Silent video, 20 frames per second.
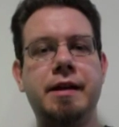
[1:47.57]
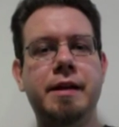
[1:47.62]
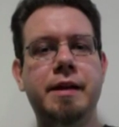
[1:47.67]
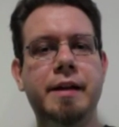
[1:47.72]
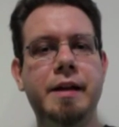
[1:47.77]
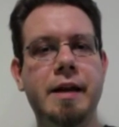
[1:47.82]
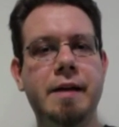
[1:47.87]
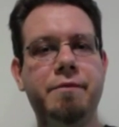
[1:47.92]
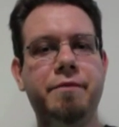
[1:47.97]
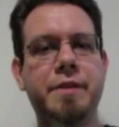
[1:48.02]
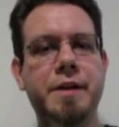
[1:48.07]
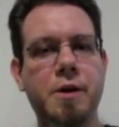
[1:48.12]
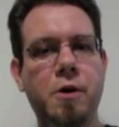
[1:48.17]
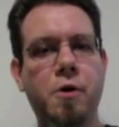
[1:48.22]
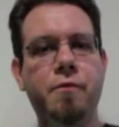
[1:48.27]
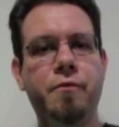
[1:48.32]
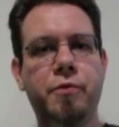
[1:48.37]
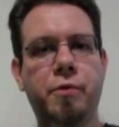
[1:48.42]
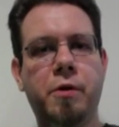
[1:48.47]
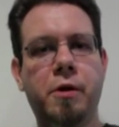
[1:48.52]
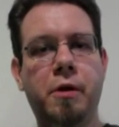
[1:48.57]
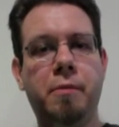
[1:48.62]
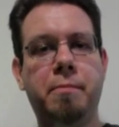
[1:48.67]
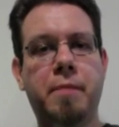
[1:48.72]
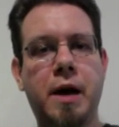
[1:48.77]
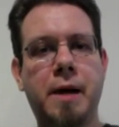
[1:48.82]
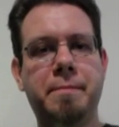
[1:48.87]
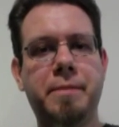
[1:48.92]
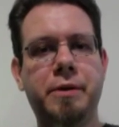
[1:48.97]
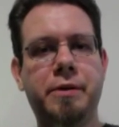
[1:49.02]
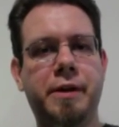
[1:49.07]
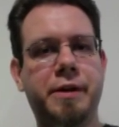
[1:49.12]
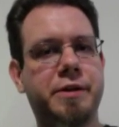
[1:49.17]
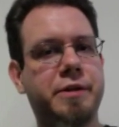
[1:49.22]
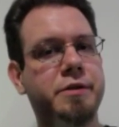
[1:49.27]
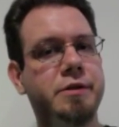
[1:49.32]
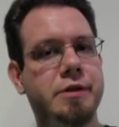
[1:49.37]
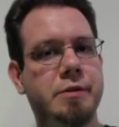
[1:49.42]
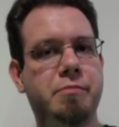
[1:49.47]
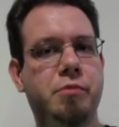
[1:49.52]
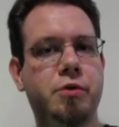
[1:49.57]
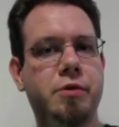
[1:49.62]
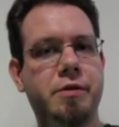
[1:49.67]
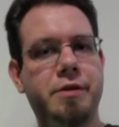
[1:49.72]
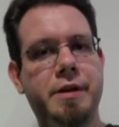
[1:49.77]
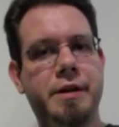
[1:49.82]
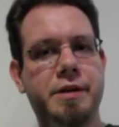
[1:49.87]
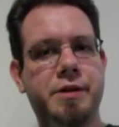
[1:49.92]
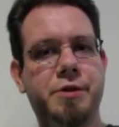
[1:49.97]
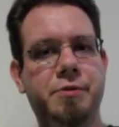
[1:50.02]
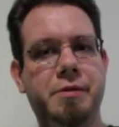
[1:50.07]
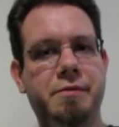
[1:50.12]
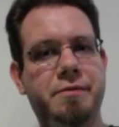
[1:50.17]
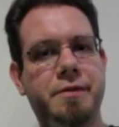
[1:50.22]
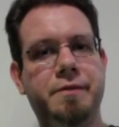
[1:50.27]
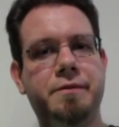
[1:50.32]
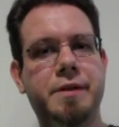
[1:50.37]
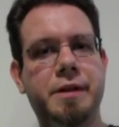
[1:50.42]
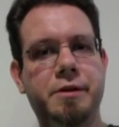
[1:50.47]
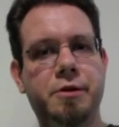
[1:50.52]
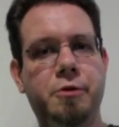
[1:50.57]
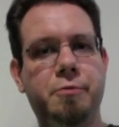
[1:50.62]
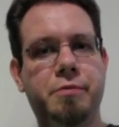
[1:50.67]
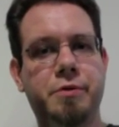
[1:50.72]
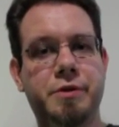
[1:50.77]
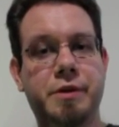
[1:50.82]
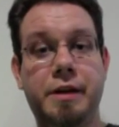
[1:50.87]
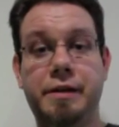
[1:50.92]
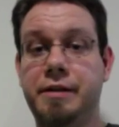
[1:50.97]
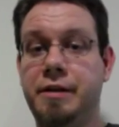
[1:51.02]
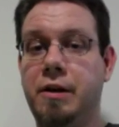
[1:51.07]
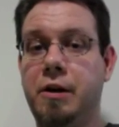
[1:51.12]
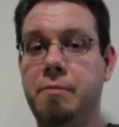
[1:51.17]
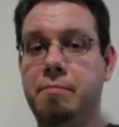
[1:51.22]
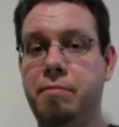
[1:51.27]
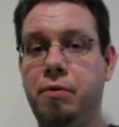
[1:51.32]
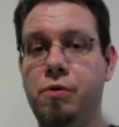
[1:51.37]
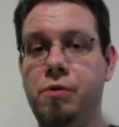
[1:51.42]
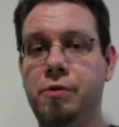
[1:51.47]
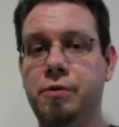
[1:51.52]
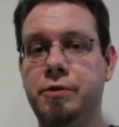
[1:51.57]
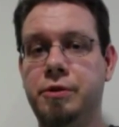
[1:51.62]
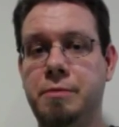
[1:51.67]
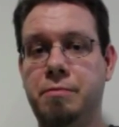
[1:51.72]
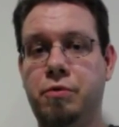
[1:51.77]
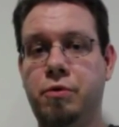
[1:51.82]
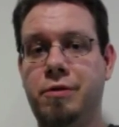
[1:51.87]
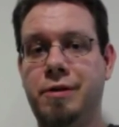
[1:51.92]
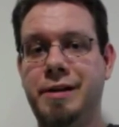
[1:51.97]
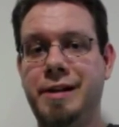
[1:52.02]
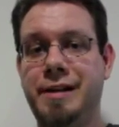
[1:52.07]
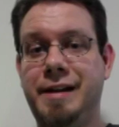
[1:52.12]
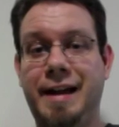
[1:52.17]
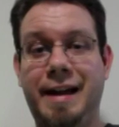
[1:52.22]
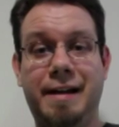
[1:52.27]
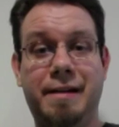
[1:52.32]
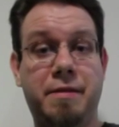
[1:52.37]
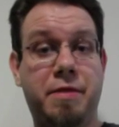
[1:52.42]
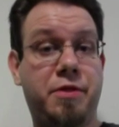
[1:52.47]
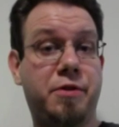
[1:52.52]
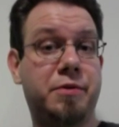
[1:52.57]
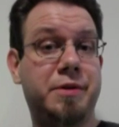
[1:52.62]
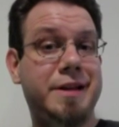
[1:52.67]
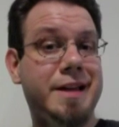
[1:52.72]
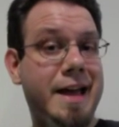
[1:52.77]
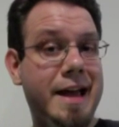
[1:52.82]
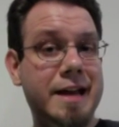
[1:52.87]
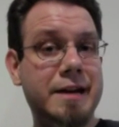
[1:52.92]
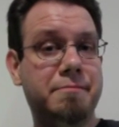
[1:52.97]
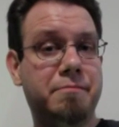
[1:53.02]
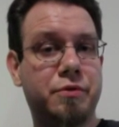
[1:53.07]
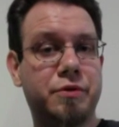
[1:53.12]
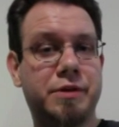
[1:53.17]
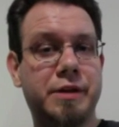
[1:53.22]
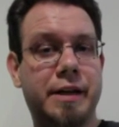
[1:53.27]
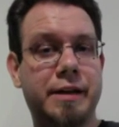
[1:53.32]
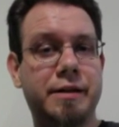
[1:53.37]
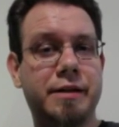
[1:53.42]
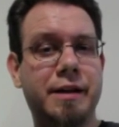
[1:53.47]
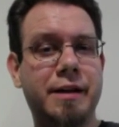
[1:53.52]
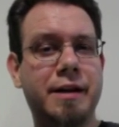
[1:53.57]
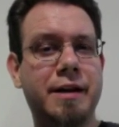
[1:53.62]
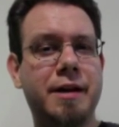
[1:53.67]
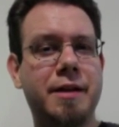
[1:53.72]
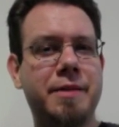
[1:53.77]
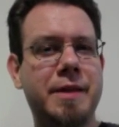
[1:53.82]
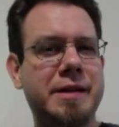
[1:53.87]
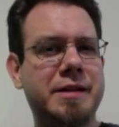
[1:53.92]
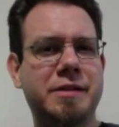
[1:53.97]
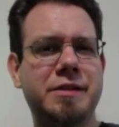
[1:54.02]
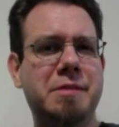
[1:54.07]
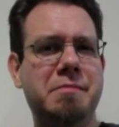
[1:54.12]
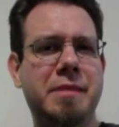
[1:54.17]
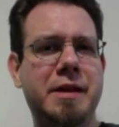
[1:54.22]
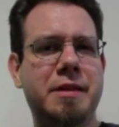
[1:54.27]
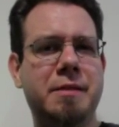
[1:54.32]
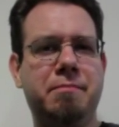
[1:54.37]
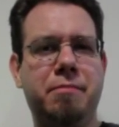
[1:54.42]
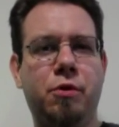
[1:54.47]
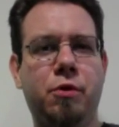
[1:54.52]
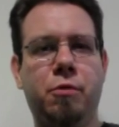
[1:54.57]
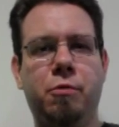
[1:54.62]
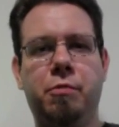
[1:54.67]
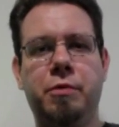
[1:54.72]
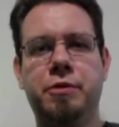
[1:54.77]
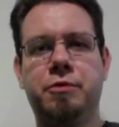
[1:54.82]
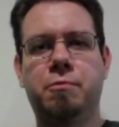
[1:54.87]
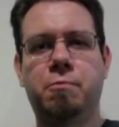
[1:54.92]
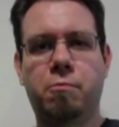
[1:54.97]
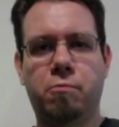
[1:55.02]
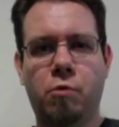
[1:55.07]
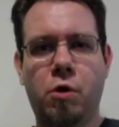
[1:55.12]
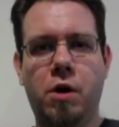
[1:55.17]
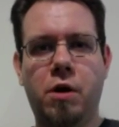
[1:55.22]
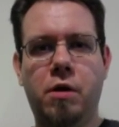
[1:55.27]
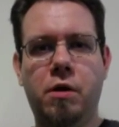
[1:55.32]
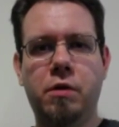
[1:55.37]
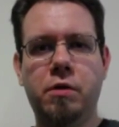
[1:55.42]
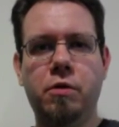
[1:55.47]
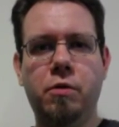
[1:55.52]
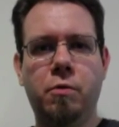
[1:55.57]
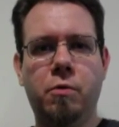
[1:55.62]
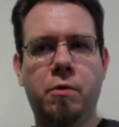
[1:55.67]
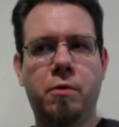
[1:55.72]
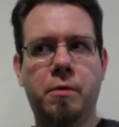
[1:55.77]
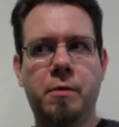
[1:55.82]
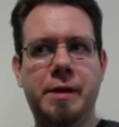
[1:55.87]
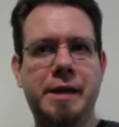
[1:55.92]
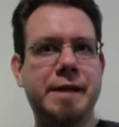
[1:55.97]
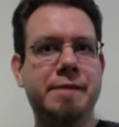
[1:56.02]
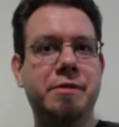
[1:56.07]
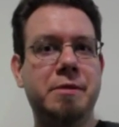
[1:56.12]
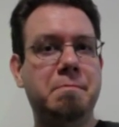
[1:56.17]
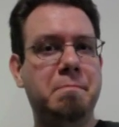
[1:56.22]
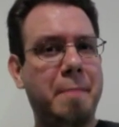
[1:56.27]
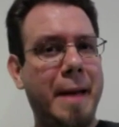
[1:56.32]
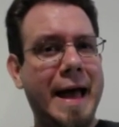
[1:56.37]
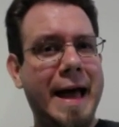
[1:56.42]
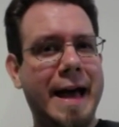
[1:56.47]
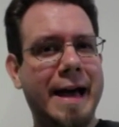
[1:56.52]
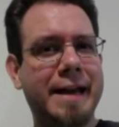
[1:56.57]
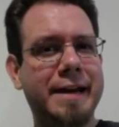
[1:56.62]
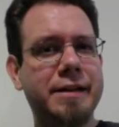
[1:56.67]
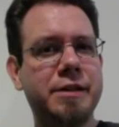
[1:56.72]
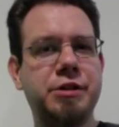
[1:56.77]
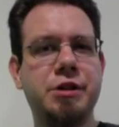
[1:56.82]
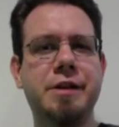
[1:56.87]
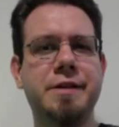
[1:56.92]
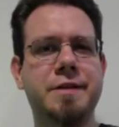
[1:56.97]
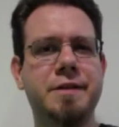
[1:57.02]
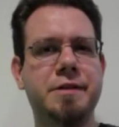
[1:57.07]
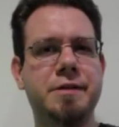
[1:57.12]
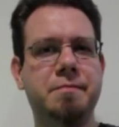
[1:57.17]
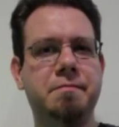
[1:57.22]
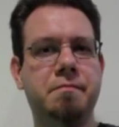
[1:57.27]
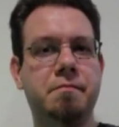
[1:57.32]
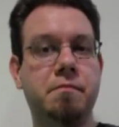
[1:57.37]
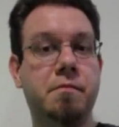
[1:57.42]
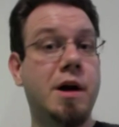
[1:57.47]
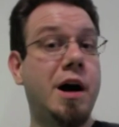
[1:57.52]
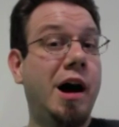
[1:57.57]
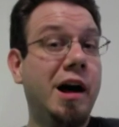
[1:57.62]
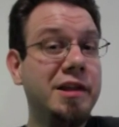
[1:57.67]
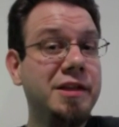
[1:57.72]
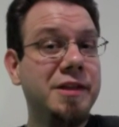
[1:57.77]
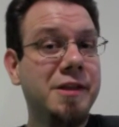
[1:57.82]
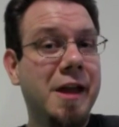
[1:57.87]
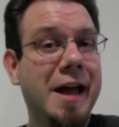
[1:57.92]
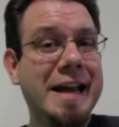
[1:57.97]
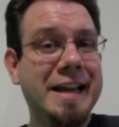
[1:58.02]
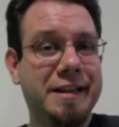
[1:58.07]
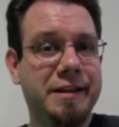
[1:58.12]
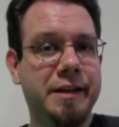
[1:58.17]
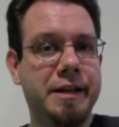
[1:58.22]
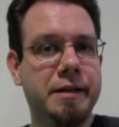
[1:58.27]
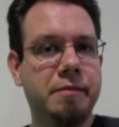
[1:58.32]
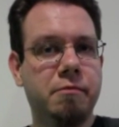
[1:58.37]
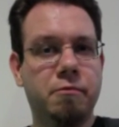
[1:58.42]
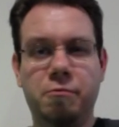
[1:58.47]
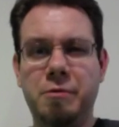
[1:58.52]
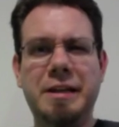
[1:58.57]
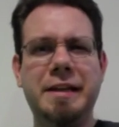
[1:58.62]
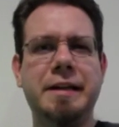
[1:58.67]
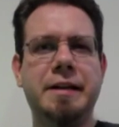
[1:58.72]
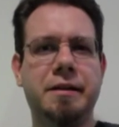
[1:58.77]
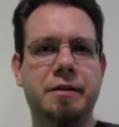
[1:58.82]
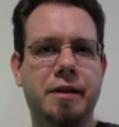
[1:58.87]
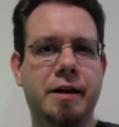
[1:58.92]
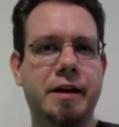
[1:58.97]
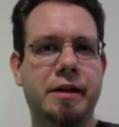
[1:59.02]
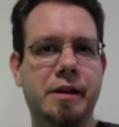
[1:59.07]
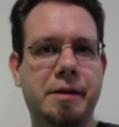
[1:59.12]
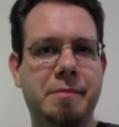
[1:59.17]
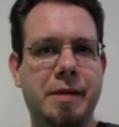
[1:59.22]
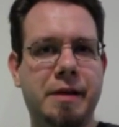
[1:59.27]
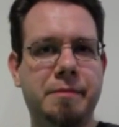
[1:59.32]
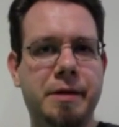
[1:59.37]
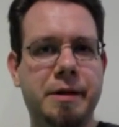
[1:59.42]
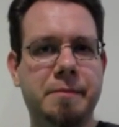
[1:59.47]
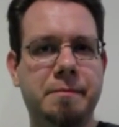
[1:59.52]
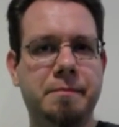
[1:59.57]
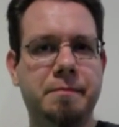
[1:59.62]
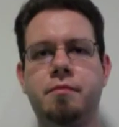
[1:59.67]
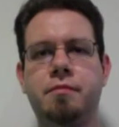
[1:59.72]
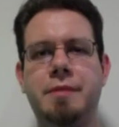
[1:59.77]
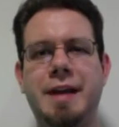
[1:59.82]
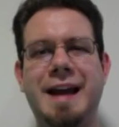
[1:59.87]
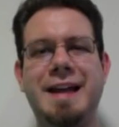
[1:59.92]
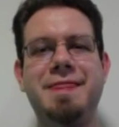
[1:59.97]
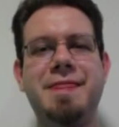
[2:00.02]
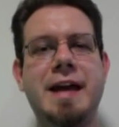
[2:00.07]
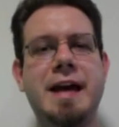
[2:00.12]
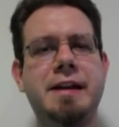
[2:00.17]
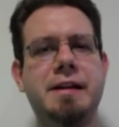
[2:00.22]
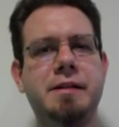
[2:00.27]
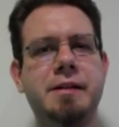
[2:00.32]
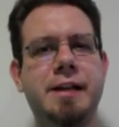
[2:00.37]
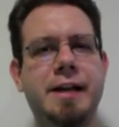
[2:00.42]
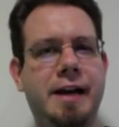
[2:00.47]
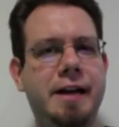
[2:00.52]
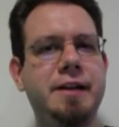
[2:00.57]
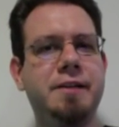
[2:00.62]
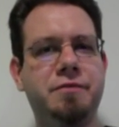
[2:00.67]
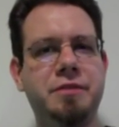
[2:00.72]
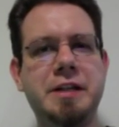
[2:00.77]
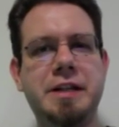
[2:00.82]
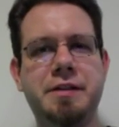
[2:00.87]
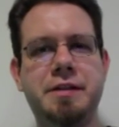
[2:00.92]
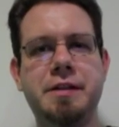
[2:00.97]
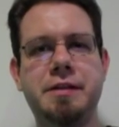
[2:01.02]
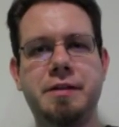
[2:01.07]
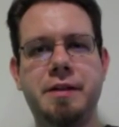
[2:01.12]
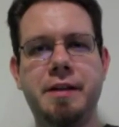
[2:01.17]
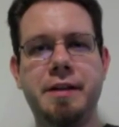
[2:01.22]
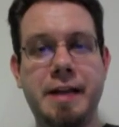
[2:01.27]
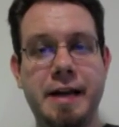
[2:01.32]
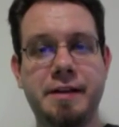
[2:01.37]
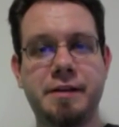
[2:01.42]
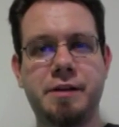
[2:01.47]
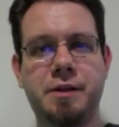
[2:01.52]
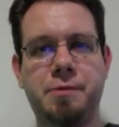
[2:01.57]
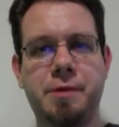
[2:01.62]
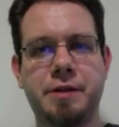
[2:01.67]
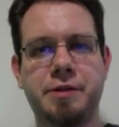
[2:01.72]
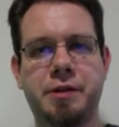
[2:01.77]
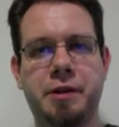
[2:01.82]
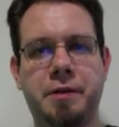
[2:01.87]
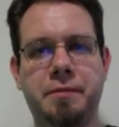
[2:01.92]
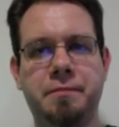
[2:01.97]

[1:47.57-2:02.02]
If the overall population supported the issue at 52% and our poll supported it at 38%, that doesn't mean the poll was wrong or even bad, just unlikely, really unlikely maybe. And that kind of leads into the next question.